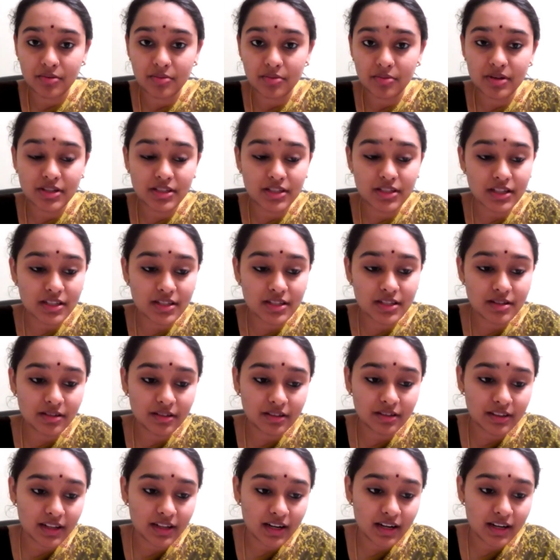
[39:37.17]
We just
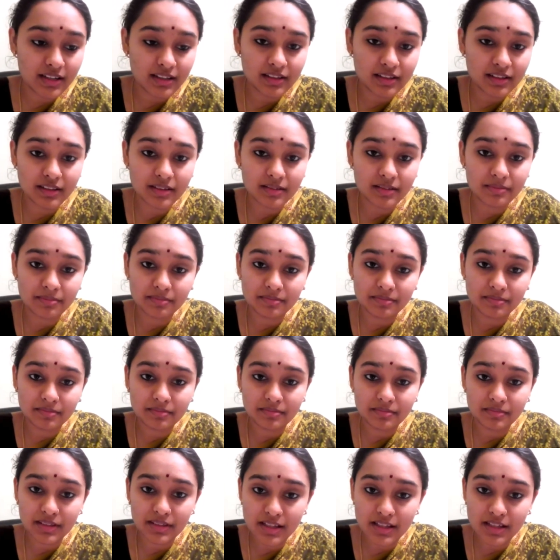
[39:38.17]
looked at
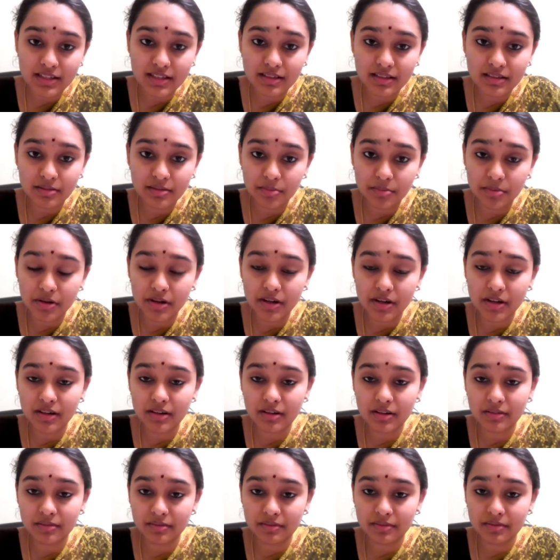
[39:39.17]
this
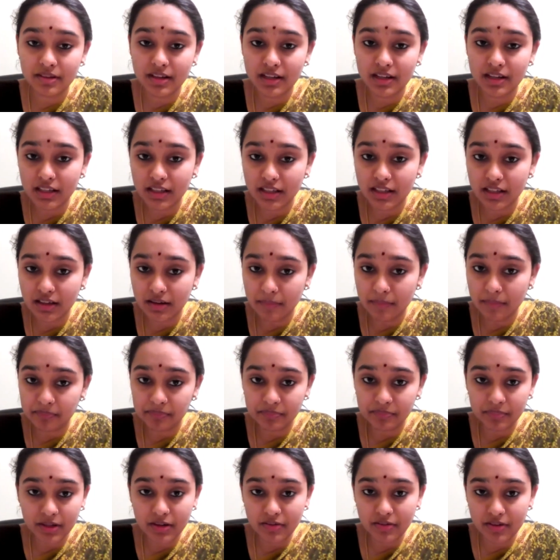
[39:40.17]
word in
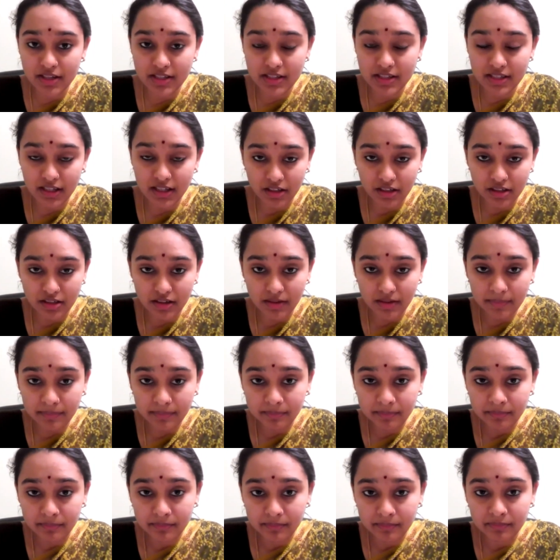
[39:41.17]
the previous
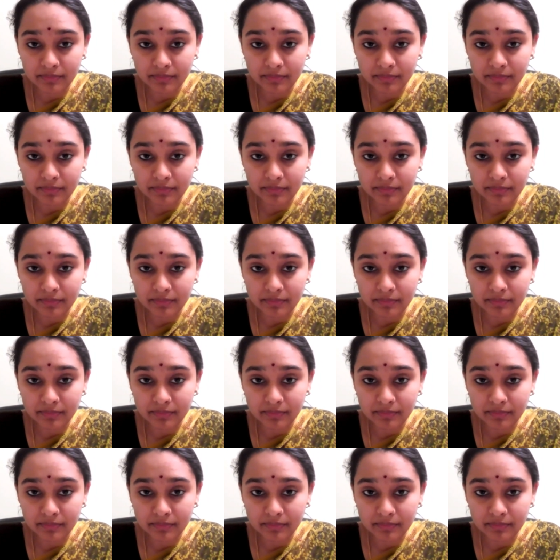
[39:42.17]
section.